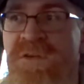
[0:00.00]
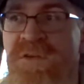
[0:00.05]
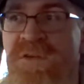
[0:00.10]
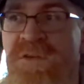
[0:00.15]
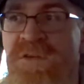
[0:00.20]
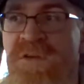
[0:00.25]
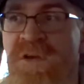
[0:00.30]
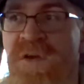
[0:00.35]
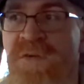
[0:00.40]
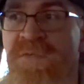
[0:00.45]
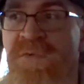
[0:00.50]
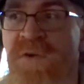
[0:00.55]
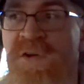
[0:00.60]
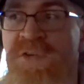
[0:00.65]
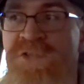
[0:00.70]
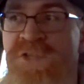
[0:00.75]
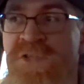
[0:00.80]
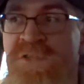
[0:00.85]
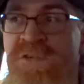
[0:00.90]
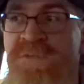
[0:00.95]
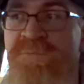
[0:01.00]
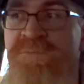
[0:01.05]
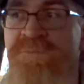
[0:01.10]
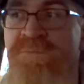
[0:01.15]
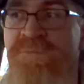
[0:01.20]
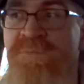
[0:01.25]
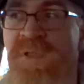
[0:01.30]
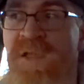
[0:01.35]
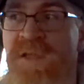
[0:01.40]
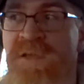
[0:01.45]
I should have
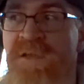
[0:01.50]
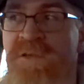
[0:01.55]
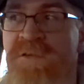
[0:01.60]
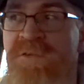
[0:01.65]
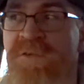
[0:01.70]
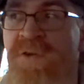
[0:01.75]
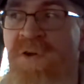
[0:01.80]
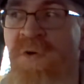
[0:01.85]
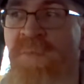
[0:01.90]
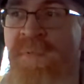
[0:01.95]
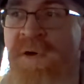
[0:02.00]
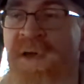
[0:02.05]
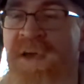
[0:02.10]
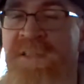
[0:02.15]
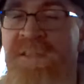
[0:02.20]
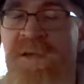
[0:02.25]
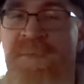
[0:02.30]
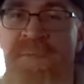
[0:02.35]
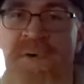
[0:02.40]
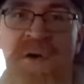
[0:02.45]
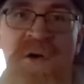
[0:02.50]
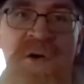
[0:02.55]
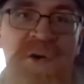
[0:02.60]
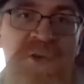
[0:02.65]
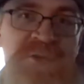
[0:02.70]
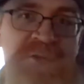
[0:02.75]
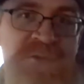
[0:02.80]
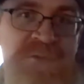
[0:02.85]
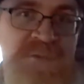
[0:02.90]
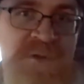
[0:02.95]
got my head out my
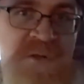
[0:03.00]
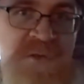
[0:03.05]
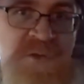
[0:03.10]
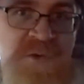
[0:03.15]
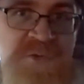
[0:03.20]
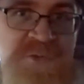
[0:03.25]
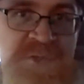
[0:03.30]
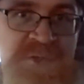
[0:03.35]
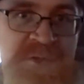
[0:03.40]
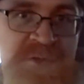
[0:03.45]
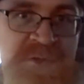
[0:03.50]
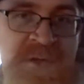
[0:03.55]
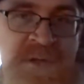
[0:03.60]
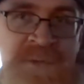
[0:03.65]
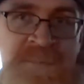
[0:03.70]
arse a lot sooner,